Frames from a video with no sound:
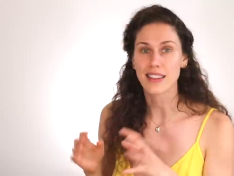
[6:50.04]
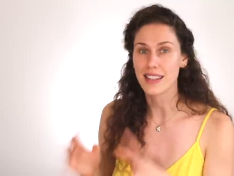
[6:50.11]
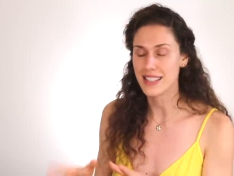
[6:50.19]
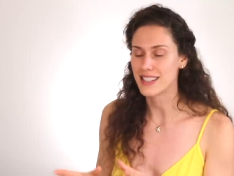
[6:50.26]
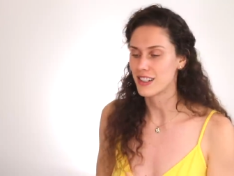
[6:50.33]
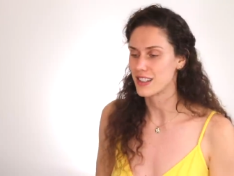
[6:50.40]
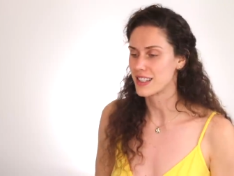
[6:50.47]

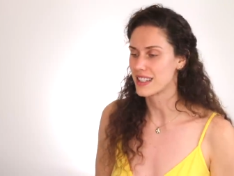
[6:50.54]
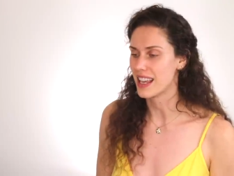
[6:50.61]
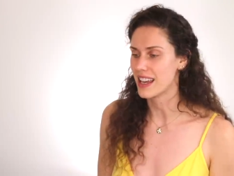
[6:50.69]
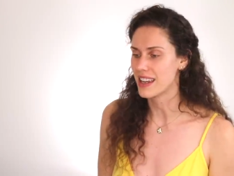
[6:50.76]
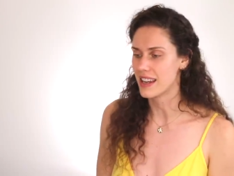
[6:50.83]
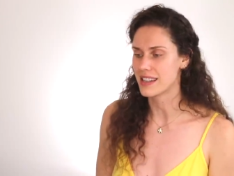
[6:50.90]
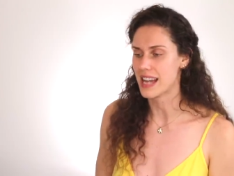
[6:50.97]
listen to her
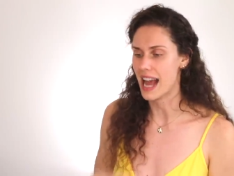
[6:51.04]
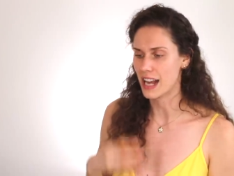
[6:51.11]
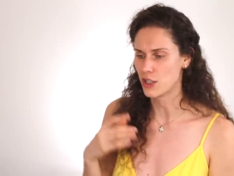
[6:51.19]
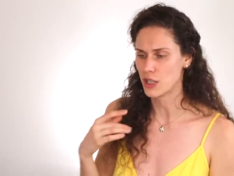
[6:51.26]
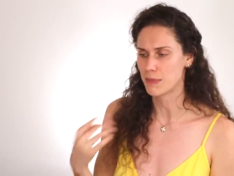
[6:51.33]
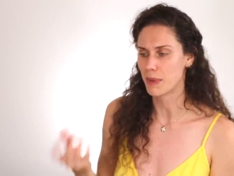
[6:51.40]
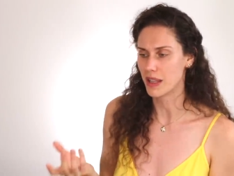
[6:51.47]
skin, and to
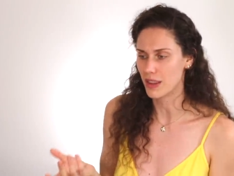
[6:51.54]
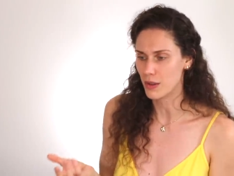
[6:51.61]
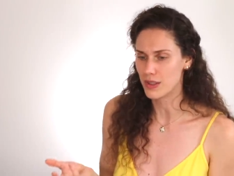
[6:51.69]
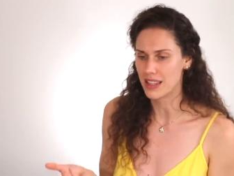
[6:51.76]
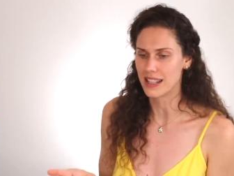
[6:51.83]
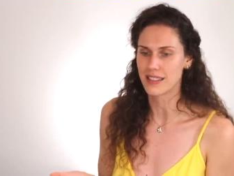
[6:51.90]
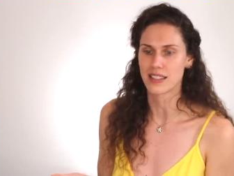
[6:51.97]
actually put
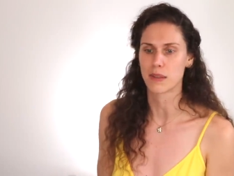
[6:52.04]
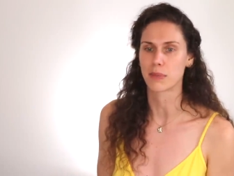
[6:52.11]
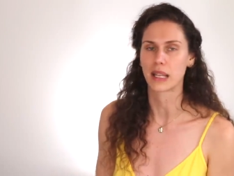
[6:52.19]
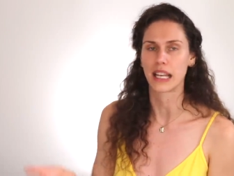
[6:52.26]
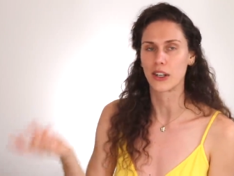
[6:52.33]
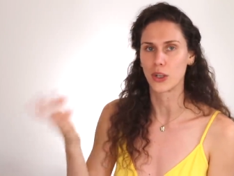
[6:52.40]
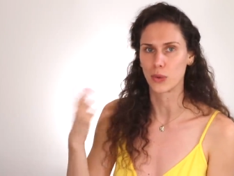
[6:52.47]
those things into
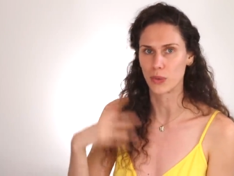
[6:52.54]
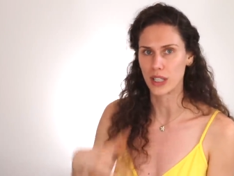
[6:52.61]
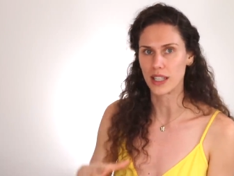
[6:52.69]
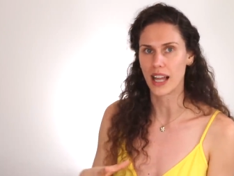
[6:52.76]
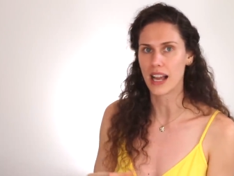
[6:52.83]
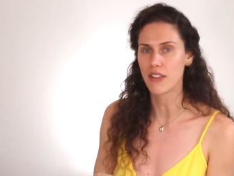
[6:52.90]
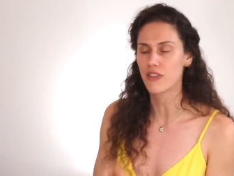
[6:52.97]
play in her real
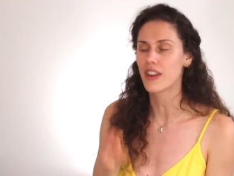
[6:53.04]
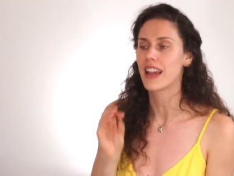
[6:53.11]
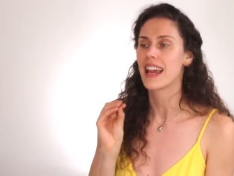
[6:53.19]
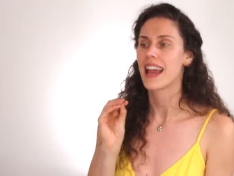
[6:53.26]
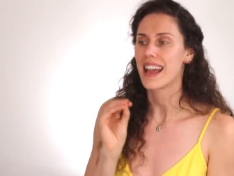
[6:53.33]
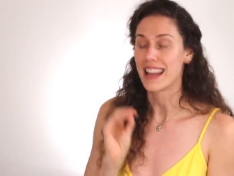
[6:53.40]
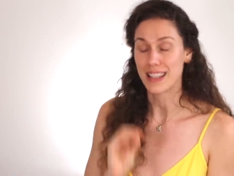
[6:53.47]
life
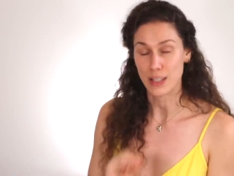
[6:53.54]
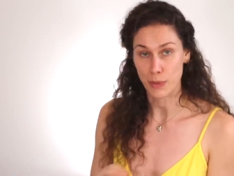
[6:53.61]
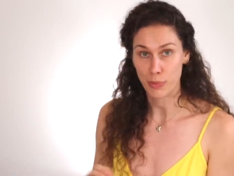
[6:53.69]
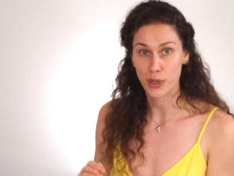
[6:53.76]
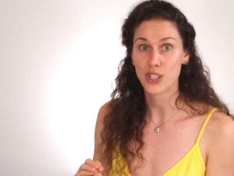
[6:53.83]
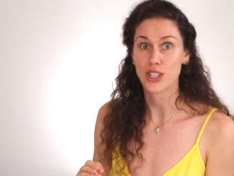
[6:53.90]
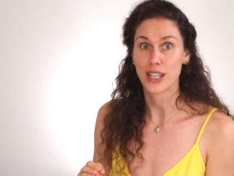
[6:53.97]
is
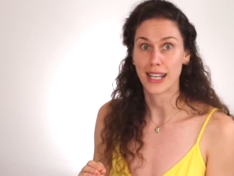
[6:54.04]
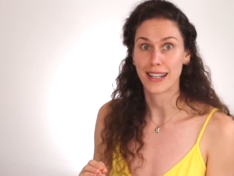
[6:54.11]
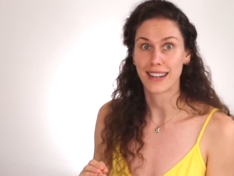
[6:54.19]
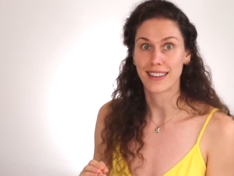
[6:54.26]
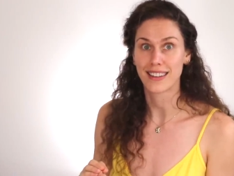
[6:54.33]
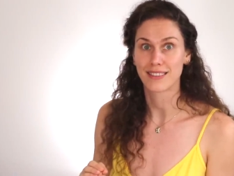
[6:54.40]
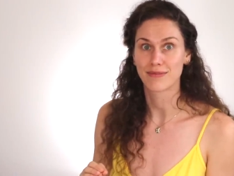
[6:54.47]

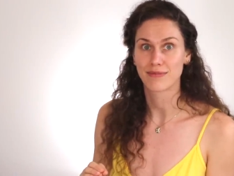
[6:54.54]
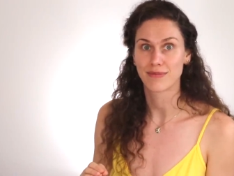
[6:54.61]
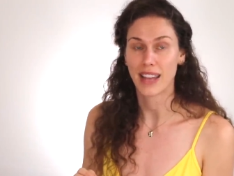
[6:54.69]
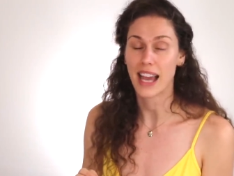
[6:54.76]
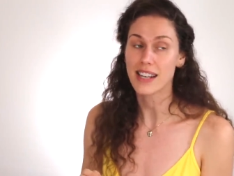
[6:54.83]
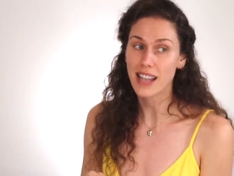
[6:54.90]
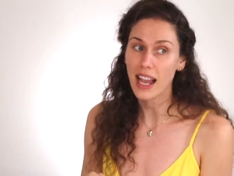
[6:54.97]
appreciated
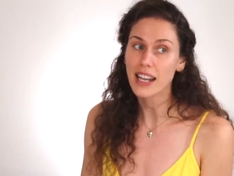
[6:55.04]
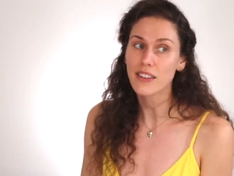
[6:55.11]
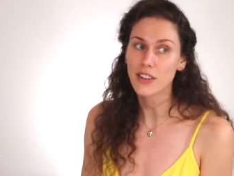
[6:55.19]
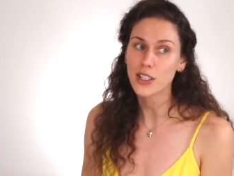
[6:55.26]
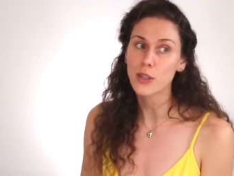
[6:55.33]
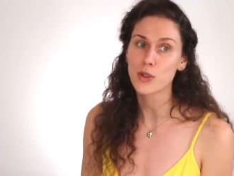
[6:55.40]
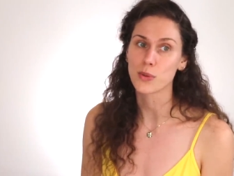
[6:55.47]
and kind of
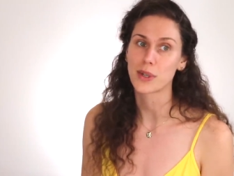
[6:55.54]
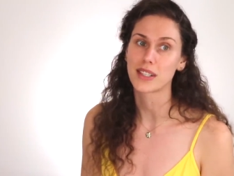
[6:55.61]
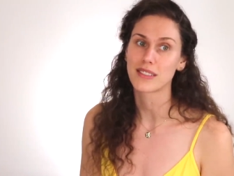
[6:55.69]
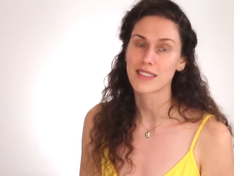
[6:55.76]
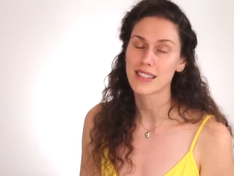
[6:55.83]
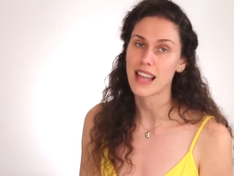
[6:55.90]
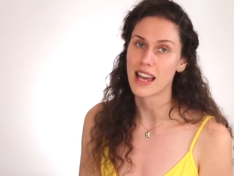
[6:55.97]

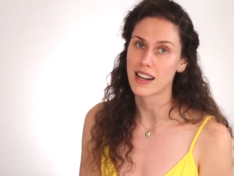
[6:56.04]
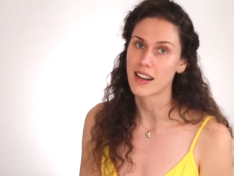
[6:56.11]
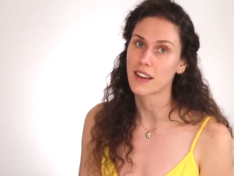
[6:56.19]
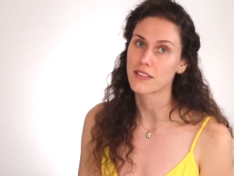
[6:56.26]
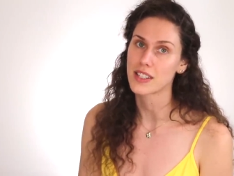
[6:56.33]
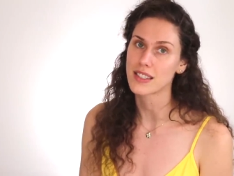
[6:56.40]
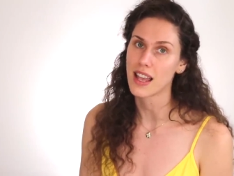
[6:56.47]
unusual, sad
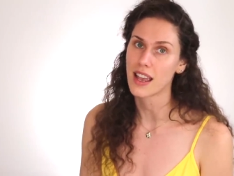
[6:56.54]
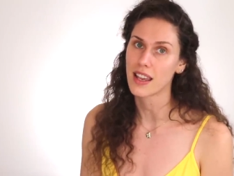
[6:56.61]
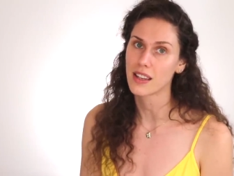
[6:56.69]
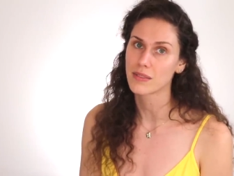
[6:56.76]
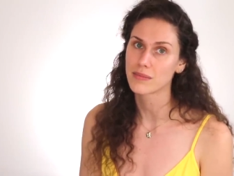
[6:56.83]
enough to say.